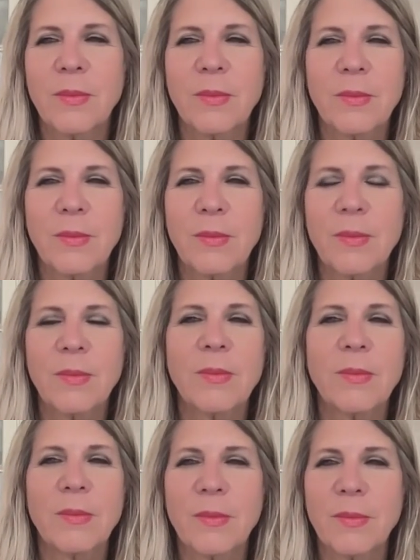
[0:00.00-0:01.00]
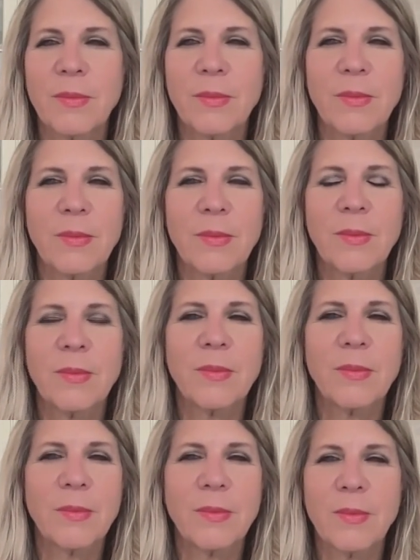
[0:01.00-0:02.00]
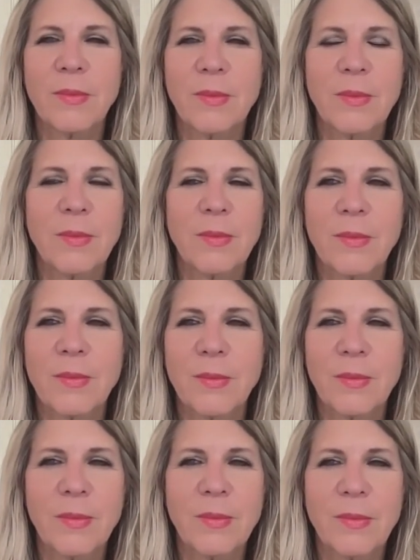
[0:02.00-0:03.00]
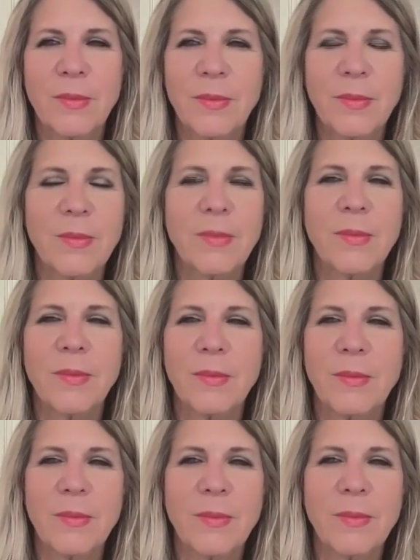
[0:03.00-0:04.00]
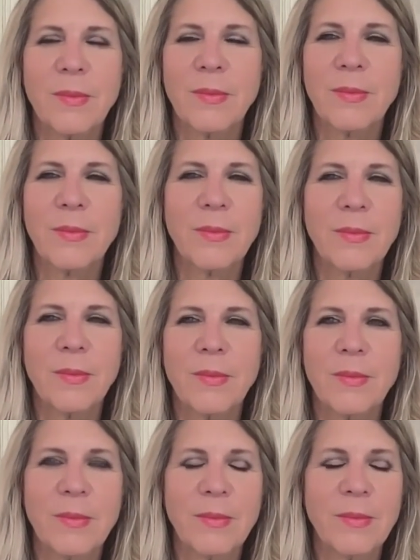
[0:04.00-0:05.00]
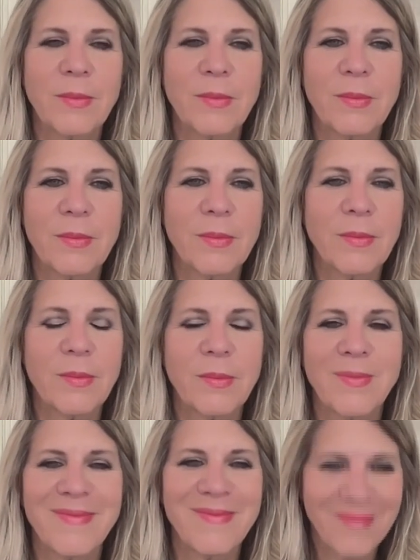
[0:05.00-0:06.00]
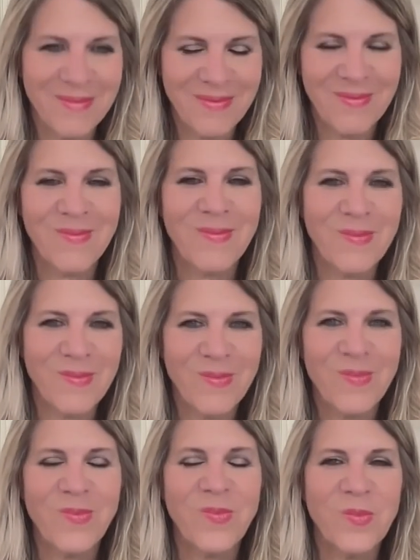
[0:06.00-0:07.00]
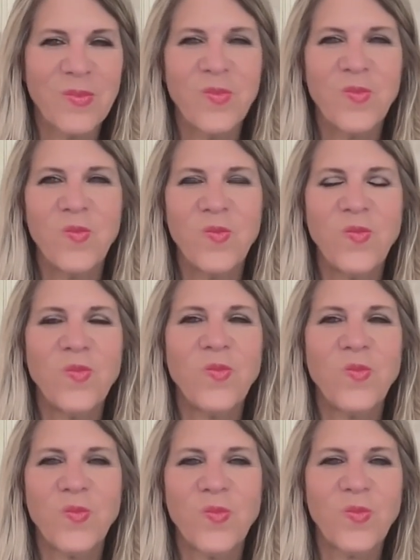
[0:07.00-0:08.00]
(not speaking)